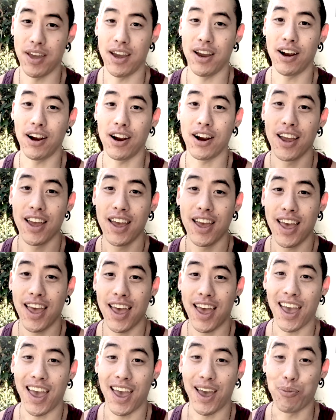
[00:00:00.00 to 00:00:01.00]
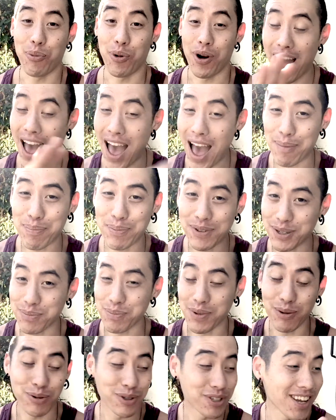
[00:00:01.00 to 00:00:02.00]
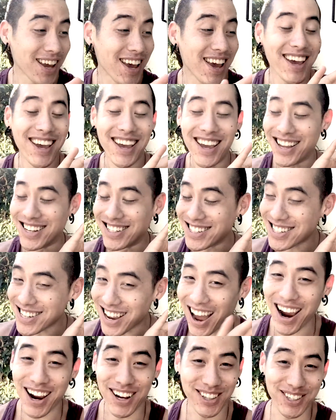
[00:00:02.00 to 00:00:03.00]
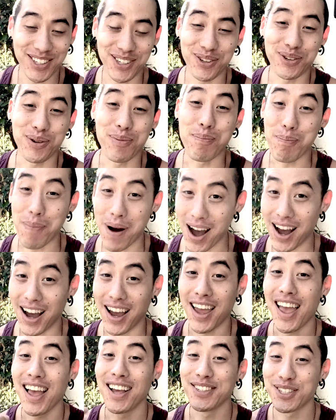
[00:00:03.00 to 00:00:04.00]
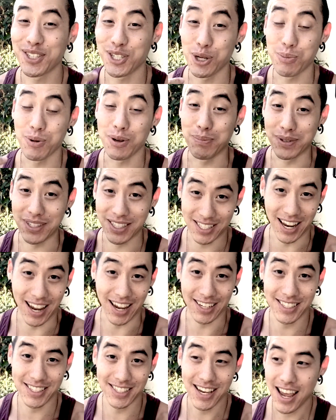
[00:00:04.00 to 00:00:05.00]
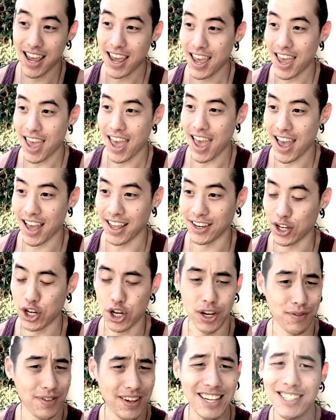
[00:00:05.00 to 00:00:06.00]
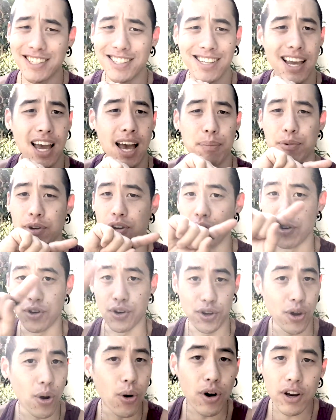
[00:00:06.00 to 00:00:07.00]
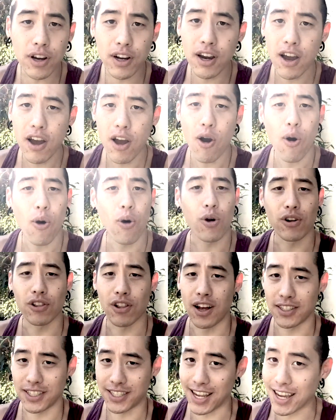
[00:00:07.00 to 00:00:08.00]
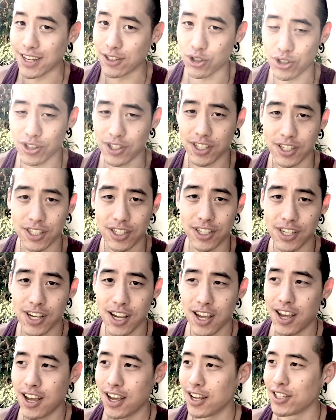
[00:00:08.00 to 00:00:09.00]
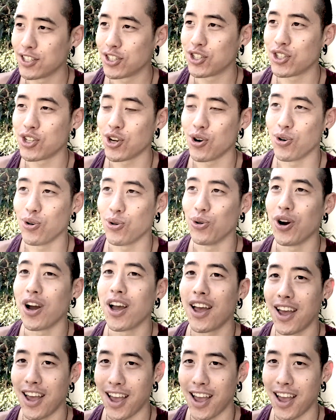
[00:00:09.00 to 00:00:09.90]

there. And what happened to me was entirely due to my stupid mistakes and could have easily happened in New York or Los Angeles. So